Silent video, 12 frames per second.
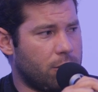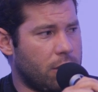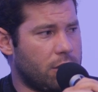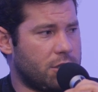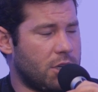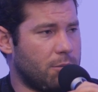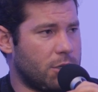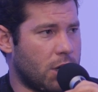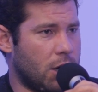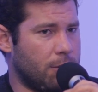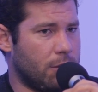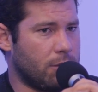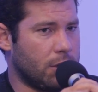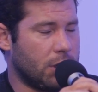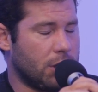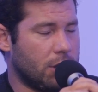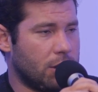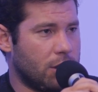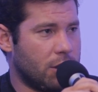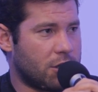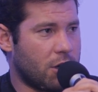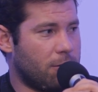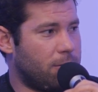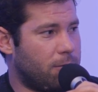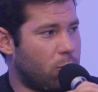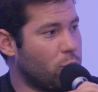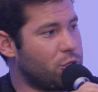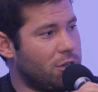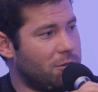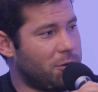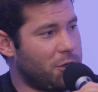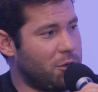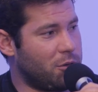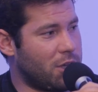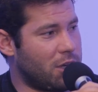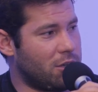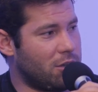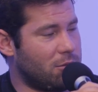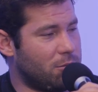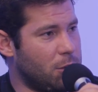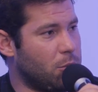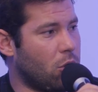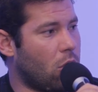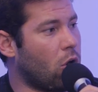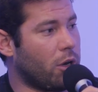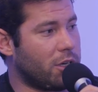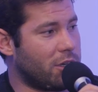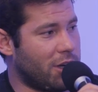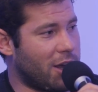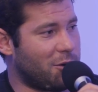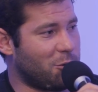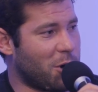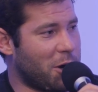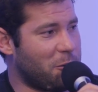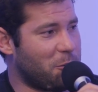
But at the same time, it's kind of fortunate for you that people aren't yet, right?